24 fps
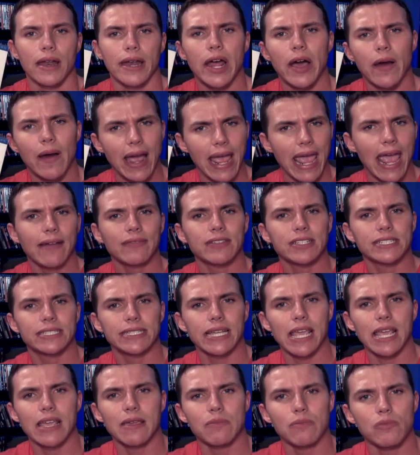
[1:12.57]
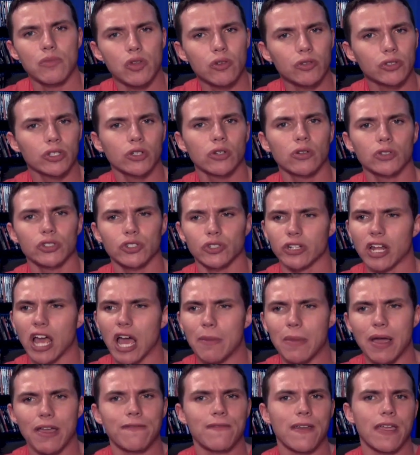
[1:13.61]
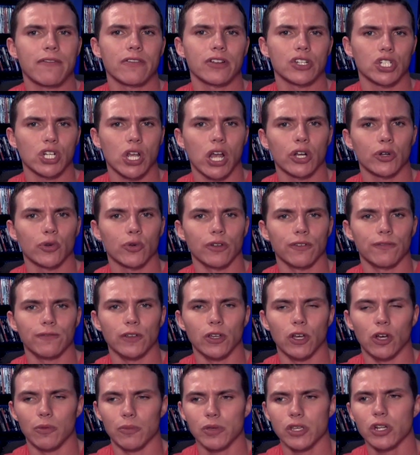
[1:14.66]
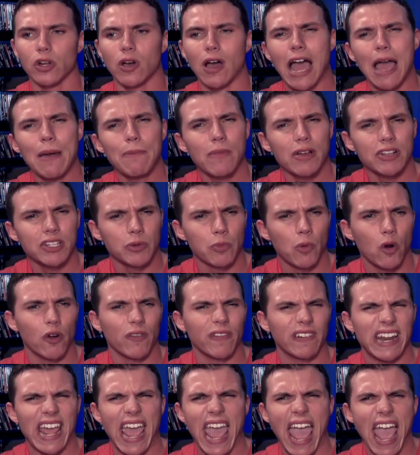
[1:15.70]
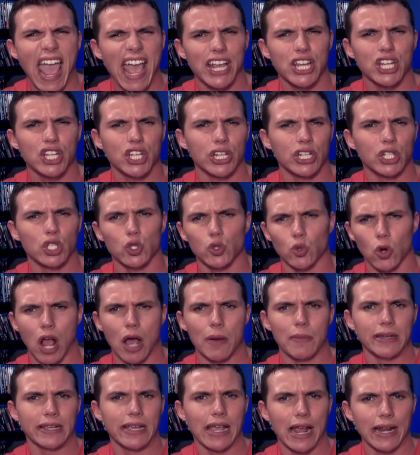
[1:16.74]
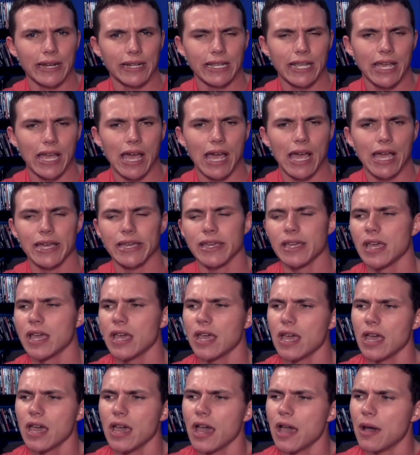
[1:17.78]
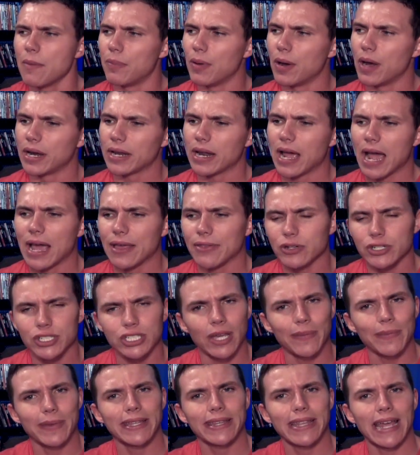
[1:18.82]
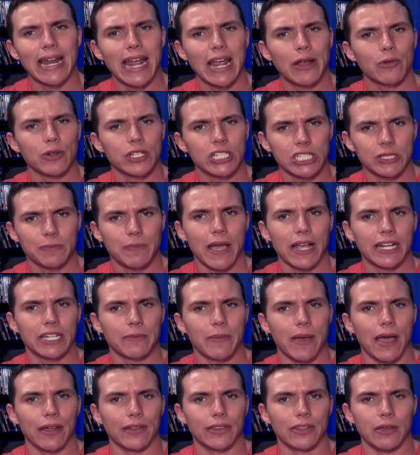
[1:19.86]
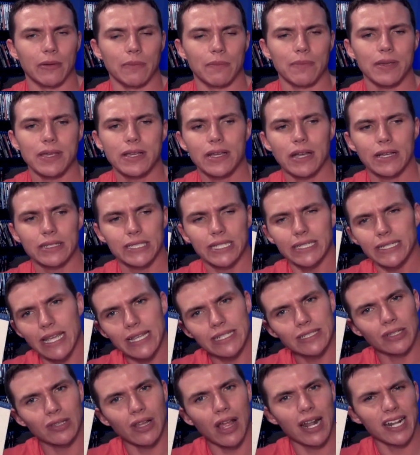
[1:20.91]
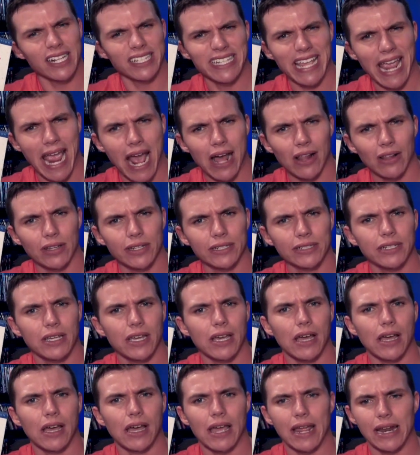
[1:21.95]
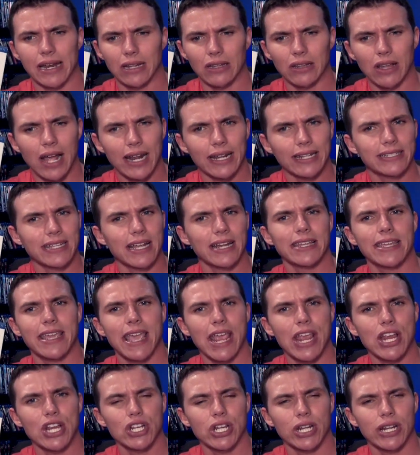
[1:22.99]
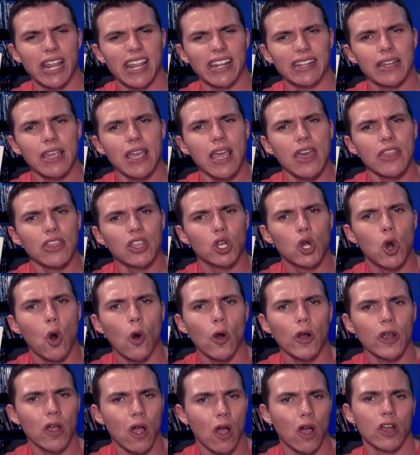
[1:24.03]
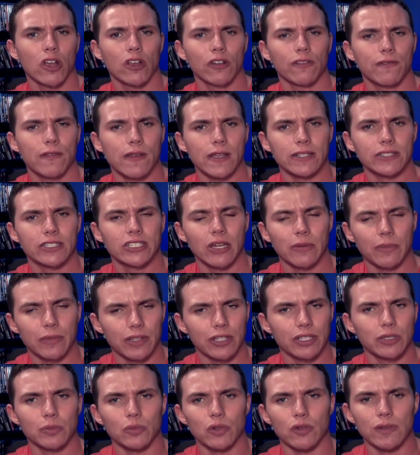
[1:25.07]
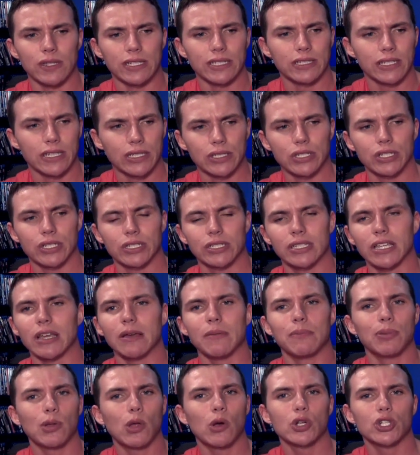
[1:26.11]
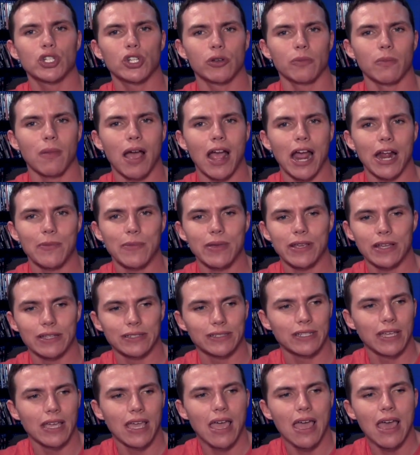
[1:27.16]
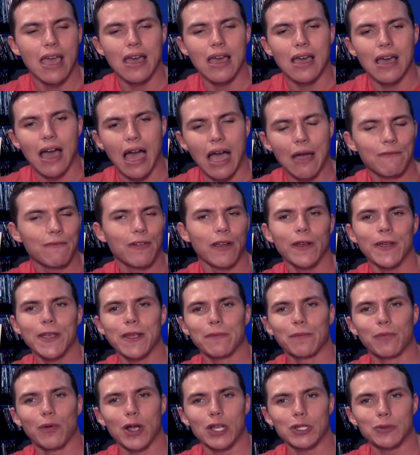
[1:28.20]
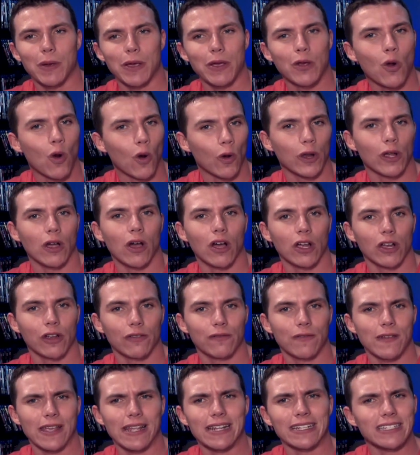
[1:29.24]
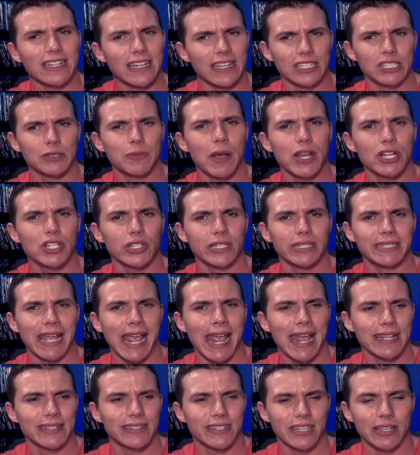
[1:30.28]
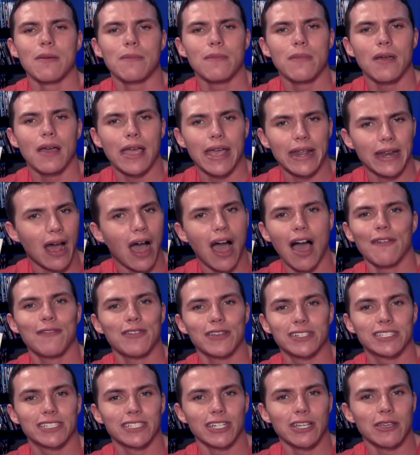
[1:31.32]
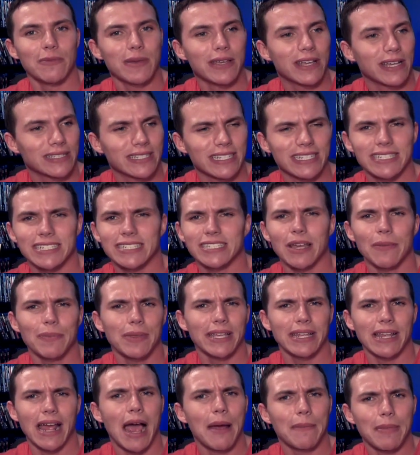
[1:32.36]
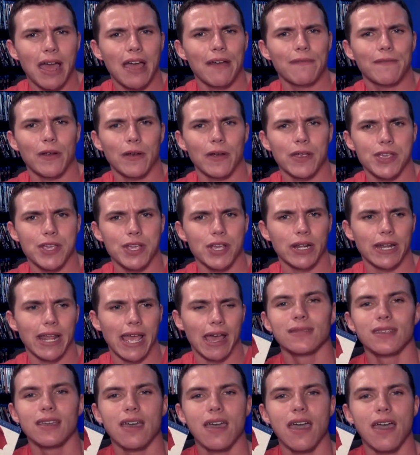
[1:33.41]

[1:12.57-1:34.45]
Now, I have to say, musicals are not my favorite genre of film. You know, I'm much more of an action drama kind of guy, but there's something that I respect about them because it takes a lot of talent and a lot of dedication, and the choreography in some of these movies is just, it blows your mind because I'm very impressed by choreography and especially dancing. And obviously, because it's something I'm not very good at.